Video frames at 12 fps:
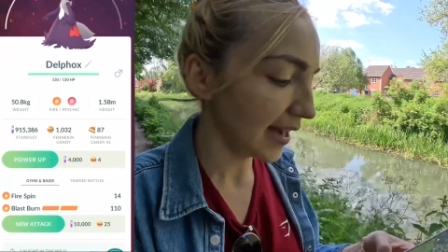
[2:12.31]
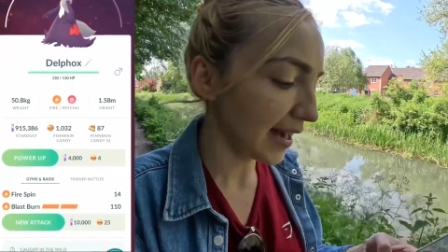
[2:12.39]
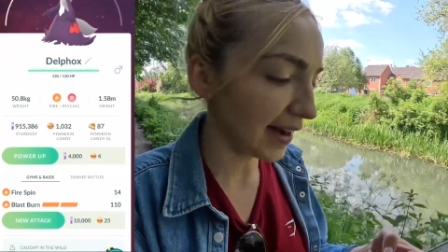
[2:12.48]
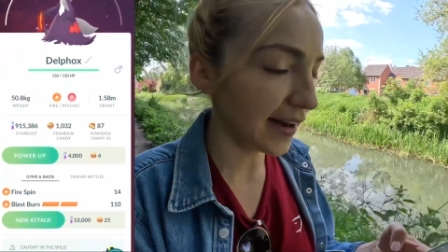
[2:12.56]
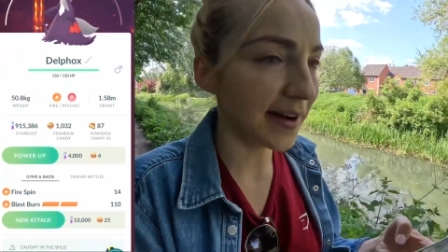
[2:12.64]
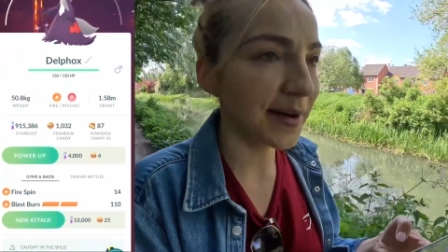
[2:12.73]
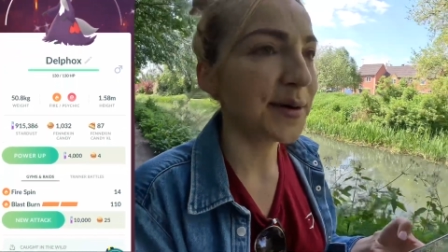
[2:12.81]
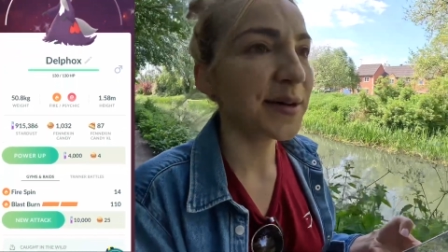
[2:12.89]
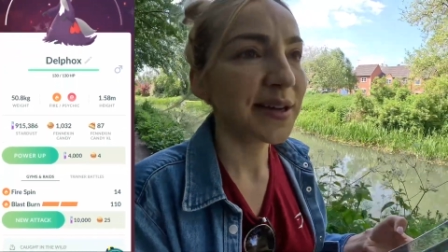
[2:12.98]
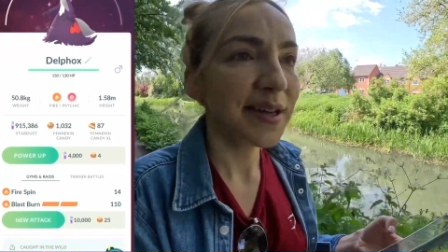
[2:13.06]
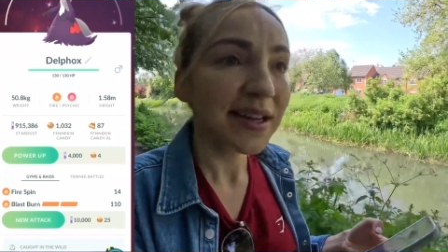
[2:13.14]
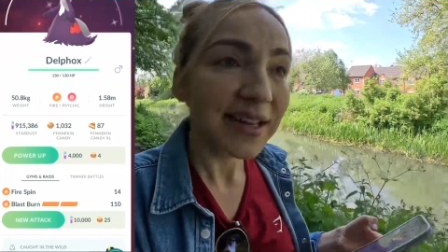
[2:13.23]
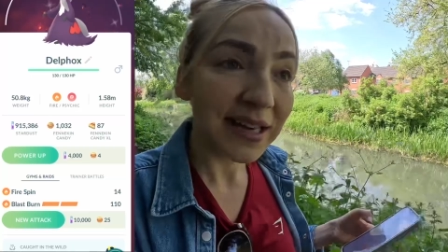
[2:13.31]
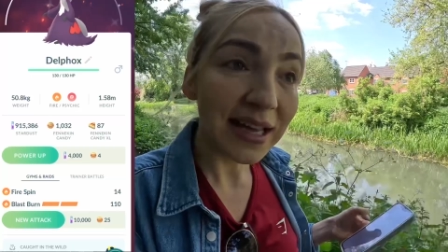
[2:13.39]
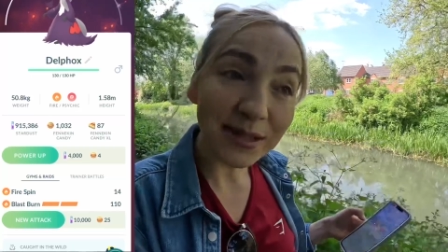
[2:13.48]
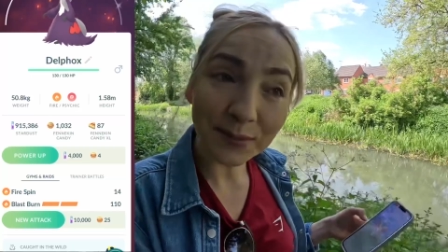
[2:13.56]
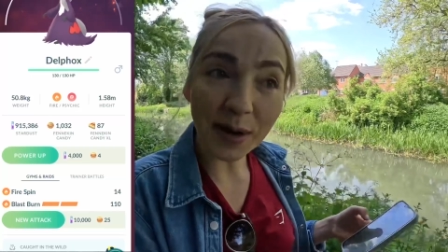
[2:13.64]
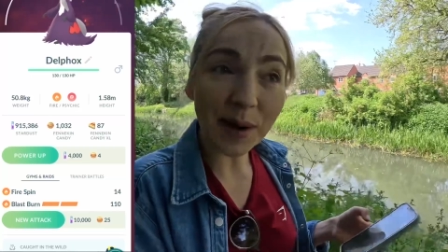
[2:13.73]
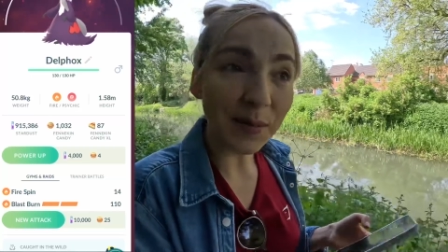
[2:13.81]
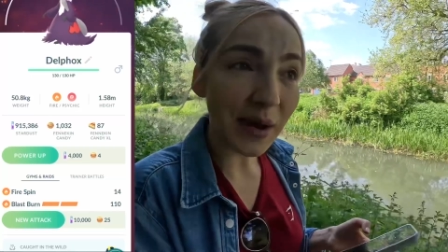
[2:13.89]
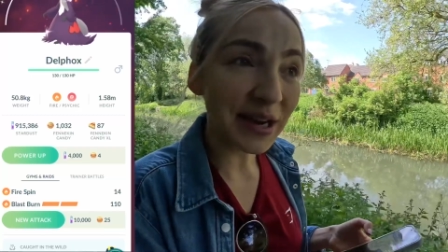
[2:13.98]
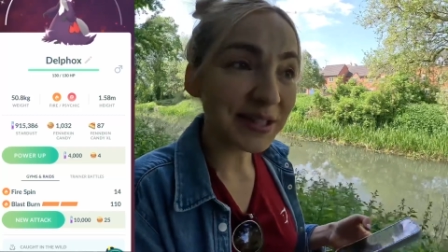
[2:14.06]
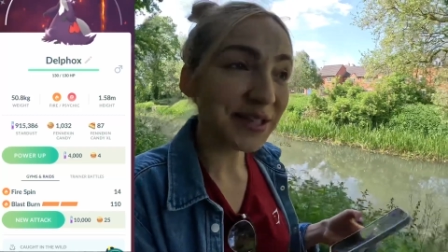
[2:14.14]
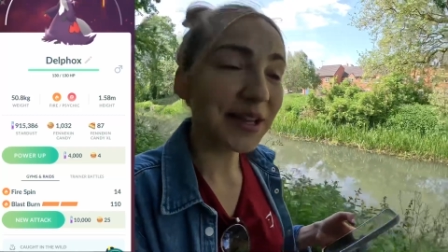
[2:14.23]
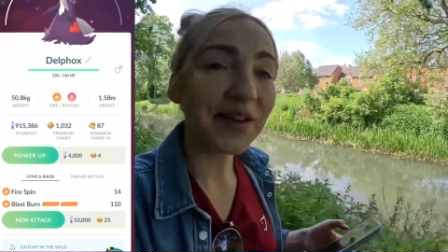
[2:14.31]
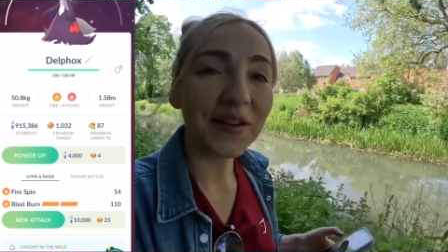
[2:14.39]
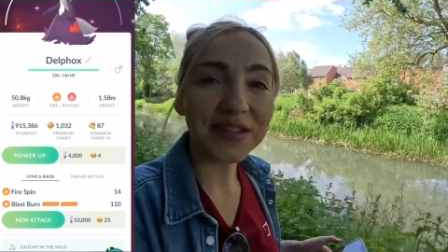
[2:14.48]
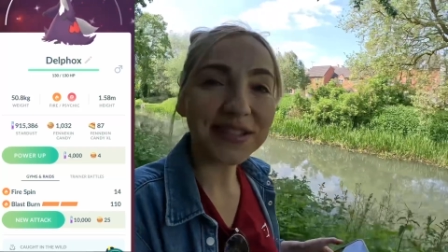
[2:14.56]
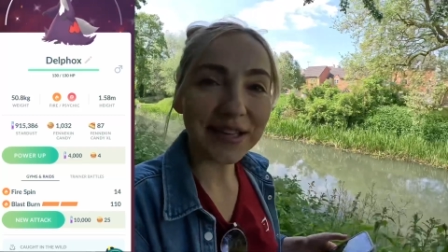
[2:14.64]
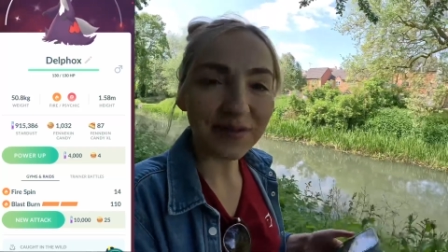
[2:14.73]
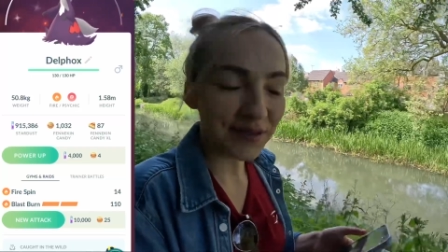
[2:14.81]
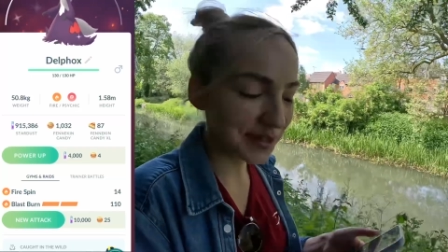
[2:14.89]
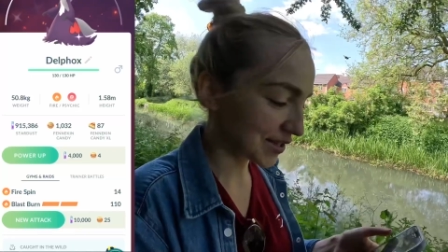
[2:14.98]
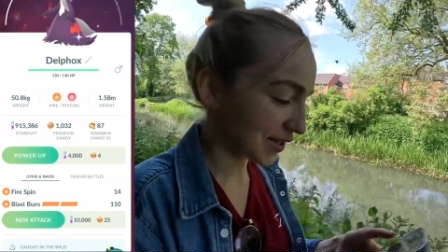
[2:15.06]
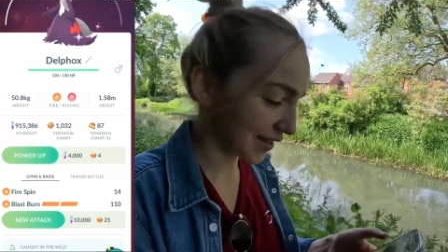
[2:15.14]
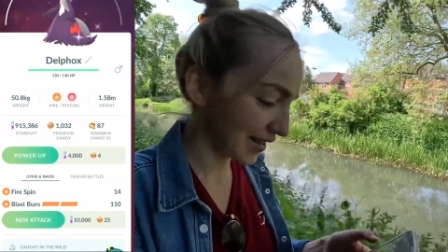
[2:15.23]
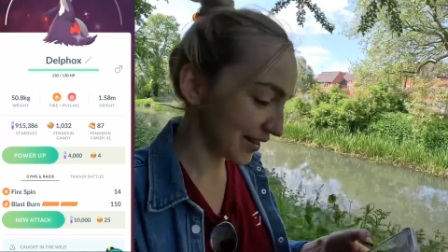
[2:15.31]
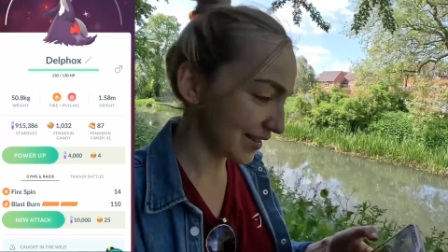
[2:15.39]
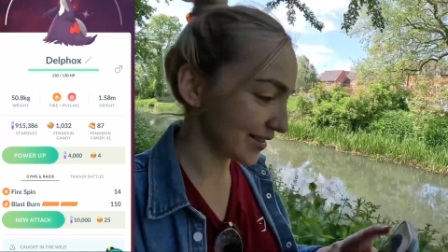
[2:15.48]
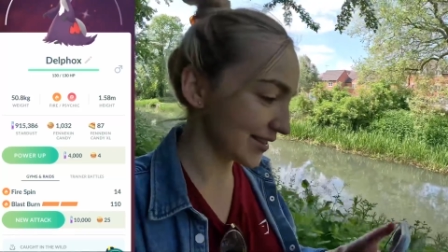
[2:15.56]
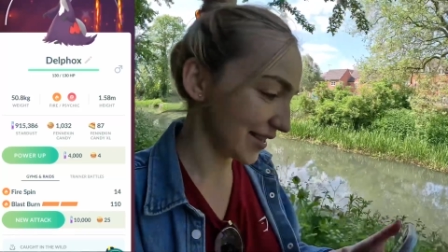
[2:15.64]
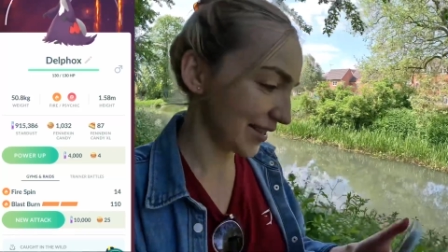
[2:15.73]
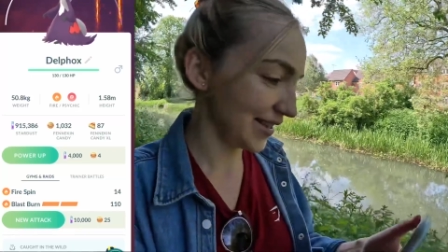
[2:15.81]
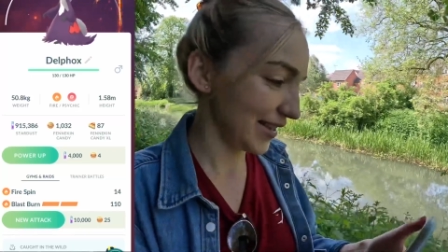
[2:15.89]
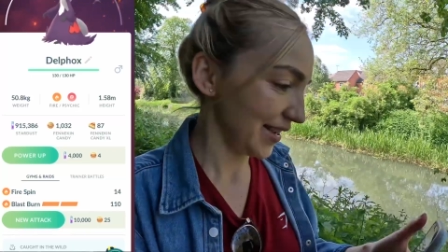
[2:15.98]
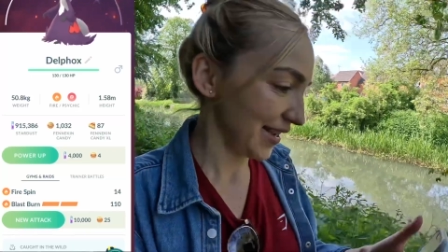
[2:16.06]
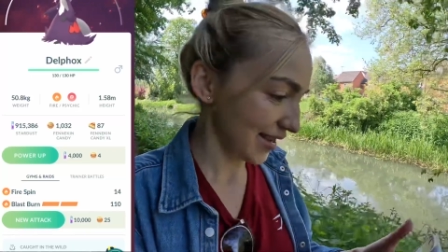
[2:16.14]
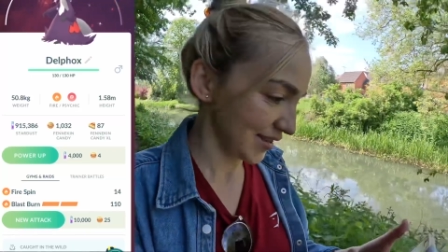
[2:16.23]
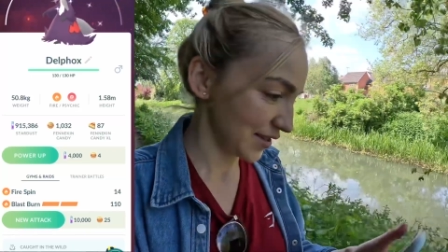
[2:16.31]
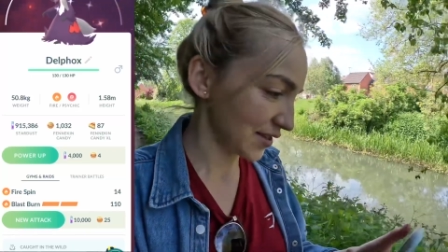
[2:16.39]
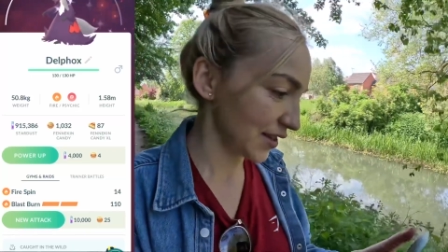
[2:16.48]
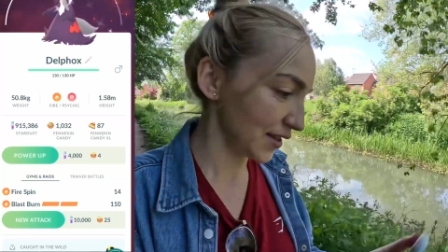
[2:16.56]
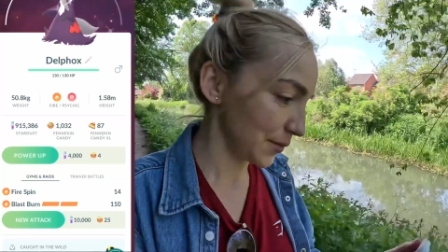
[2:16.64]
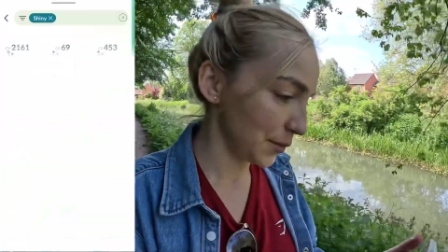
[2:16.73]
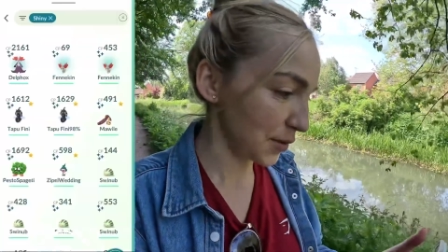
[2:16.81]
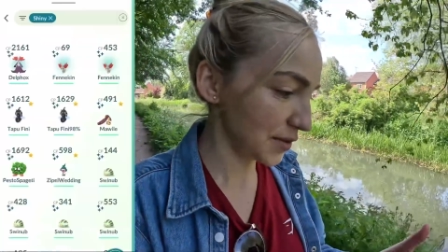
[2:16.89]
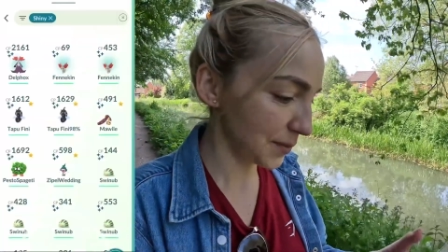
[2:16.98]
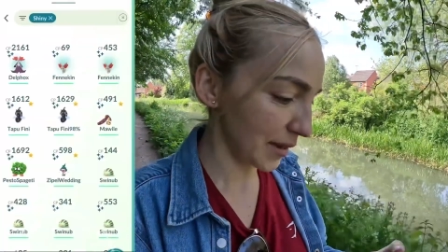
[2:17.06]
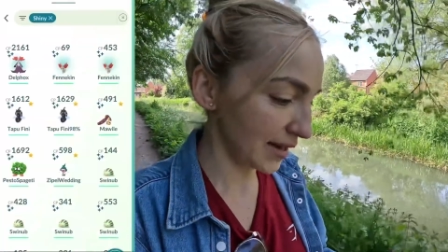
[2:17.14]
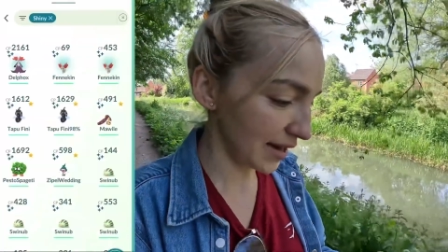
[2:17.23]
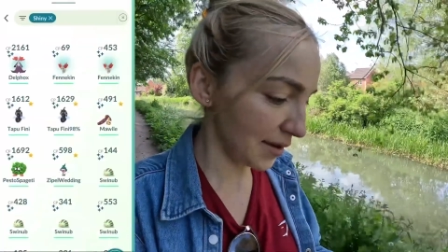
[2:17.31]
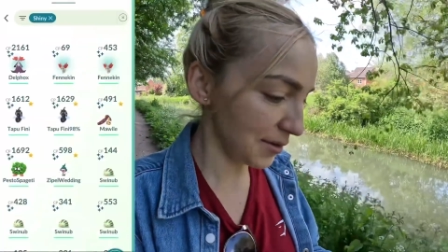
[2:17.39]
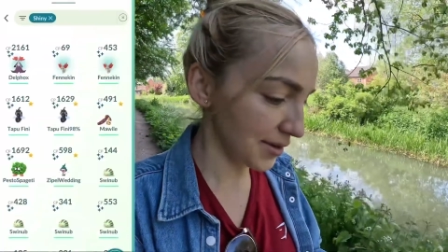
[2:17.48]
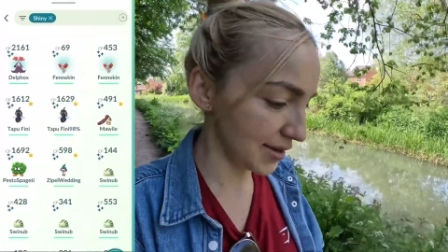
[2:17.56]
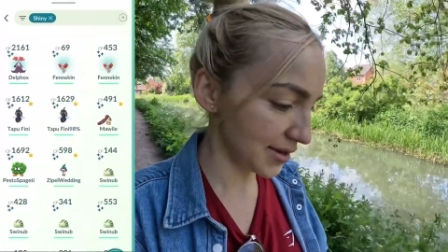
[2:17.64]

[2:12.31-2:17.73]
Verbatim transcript: Uh, Nate's mom actually got seven shinies. She's got the most by now.